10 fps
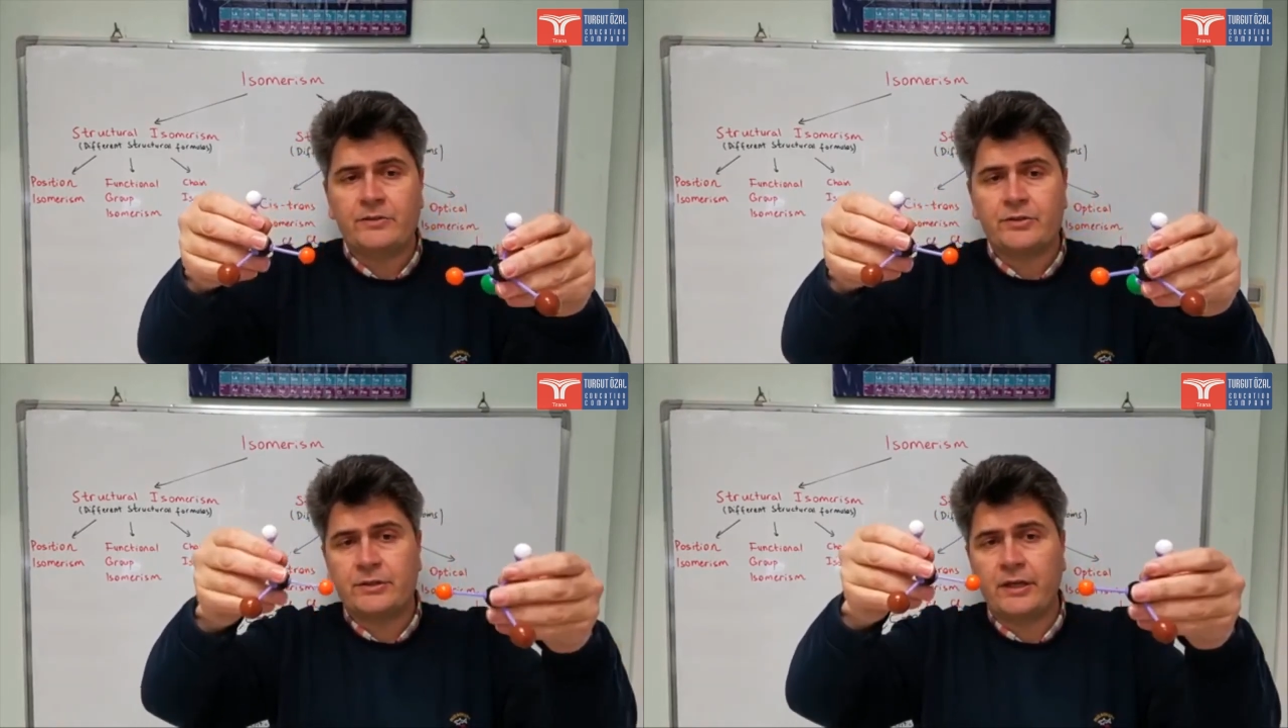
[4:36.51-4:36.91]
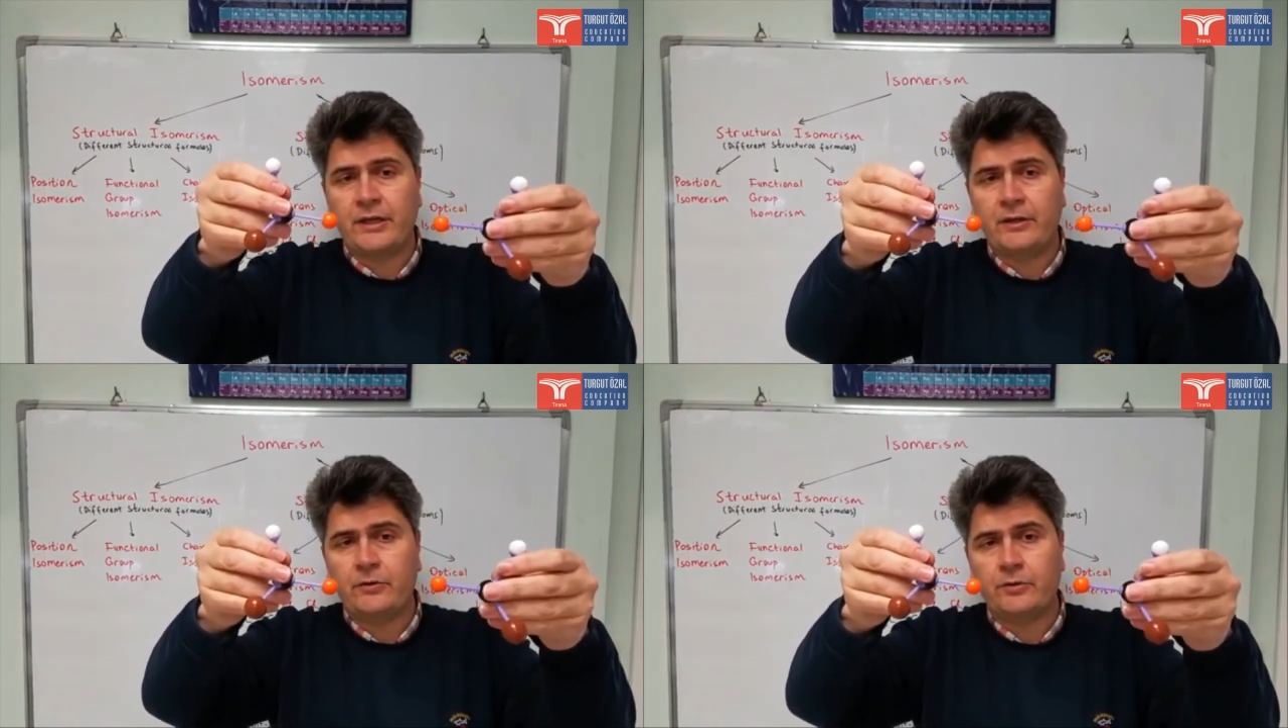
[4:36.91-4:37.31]

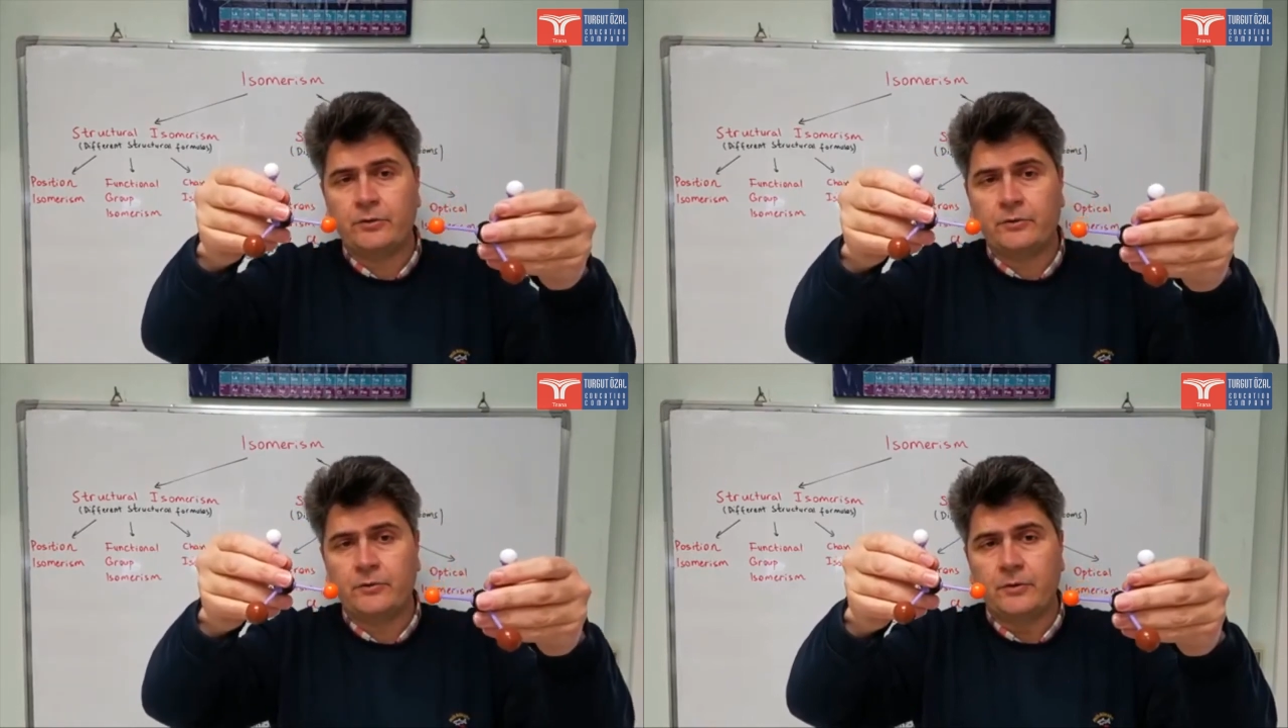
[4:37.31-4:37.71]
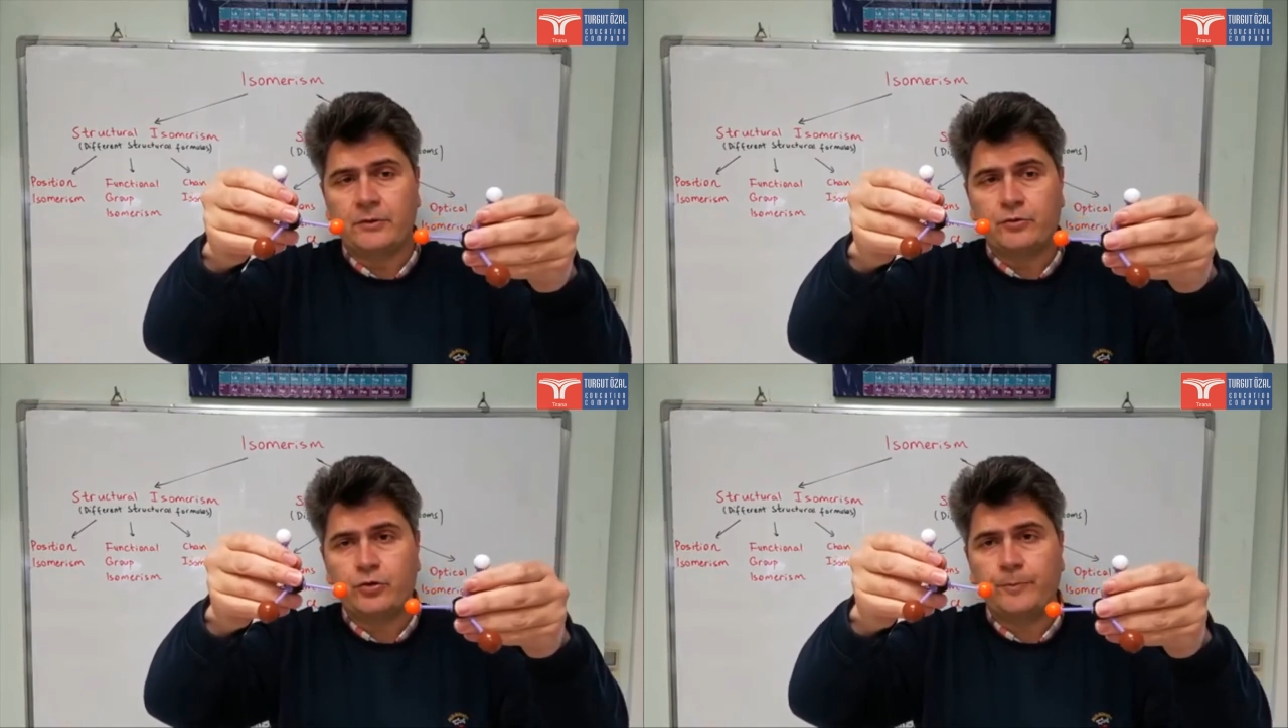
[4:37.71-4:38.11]
try to
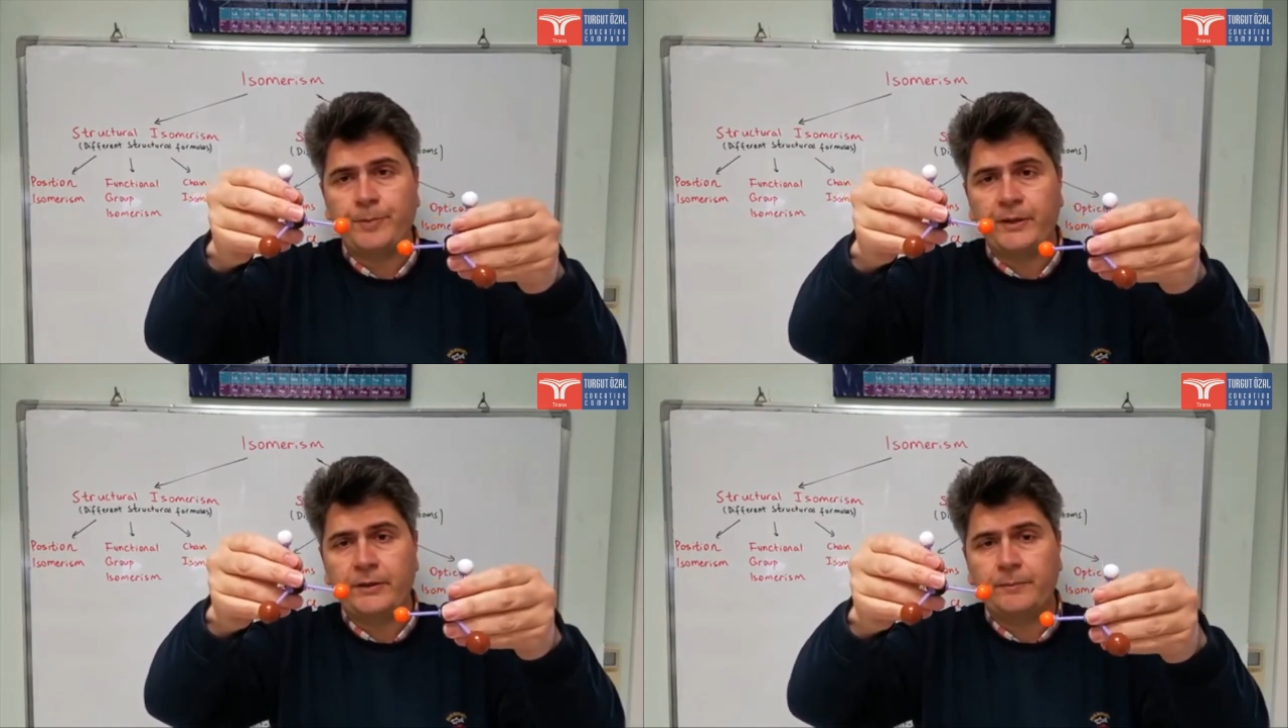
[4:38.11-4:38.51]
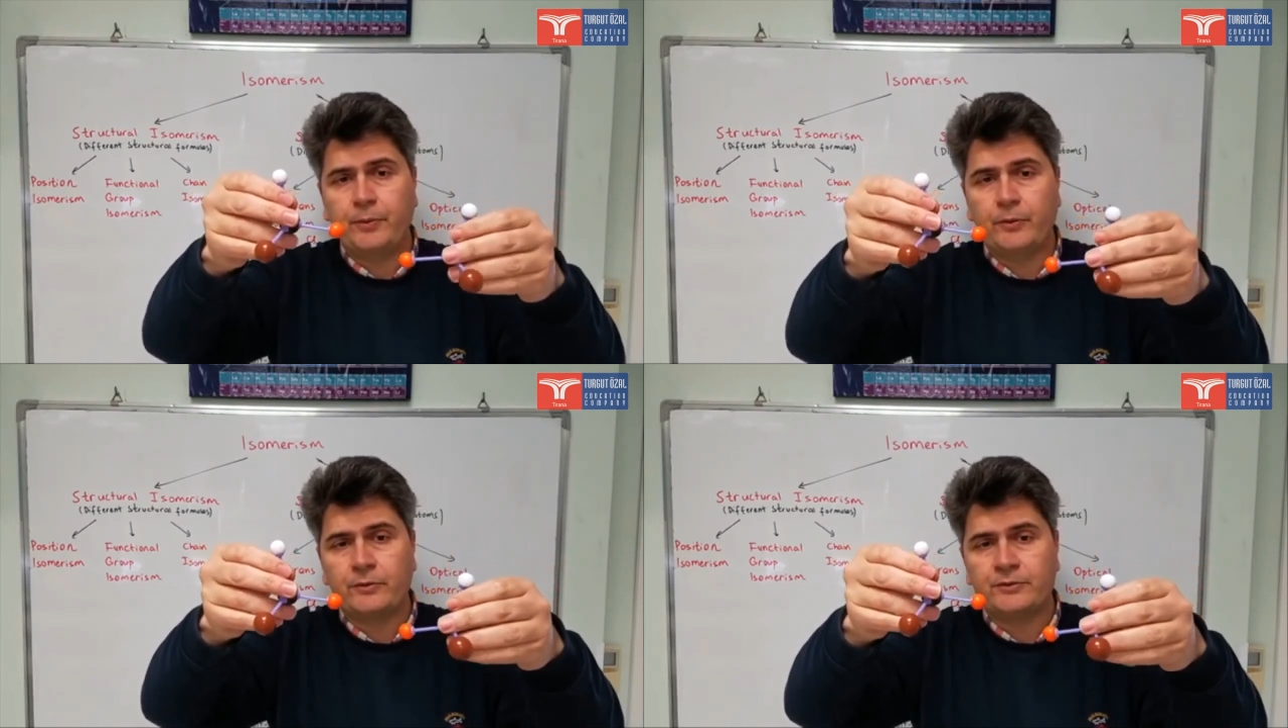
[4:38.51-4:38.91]

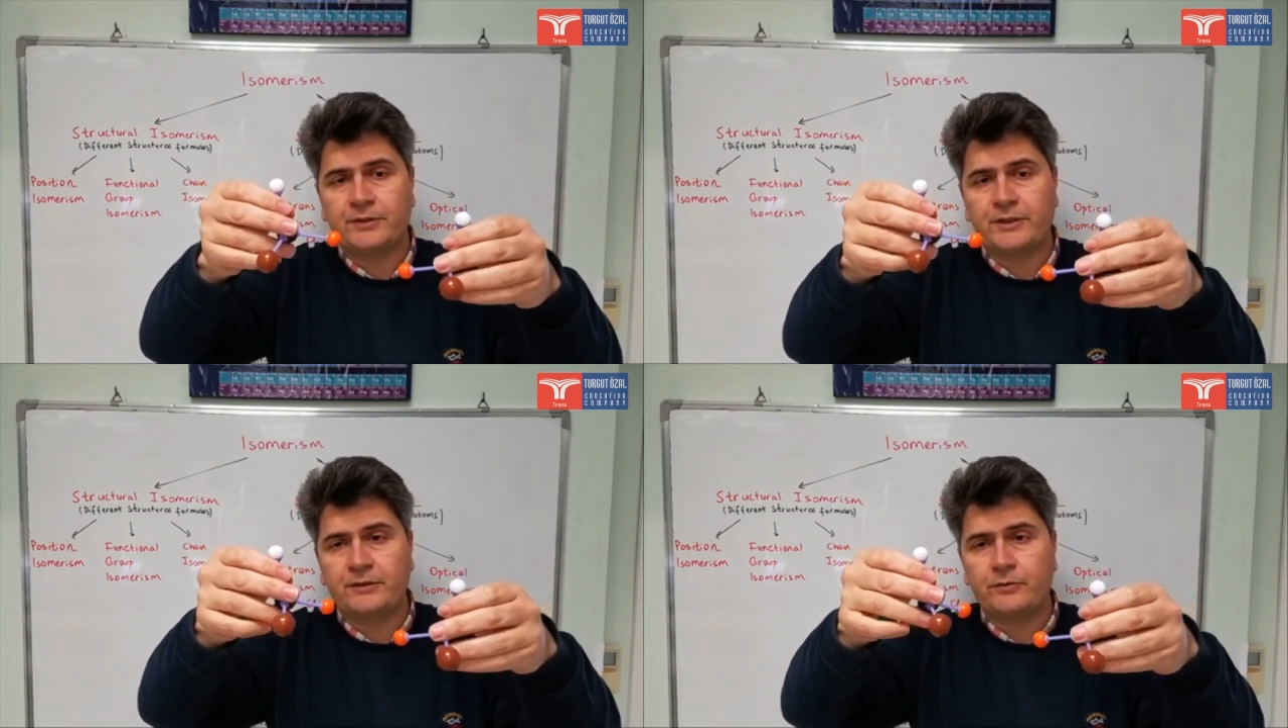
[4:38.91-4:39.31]
superimpose these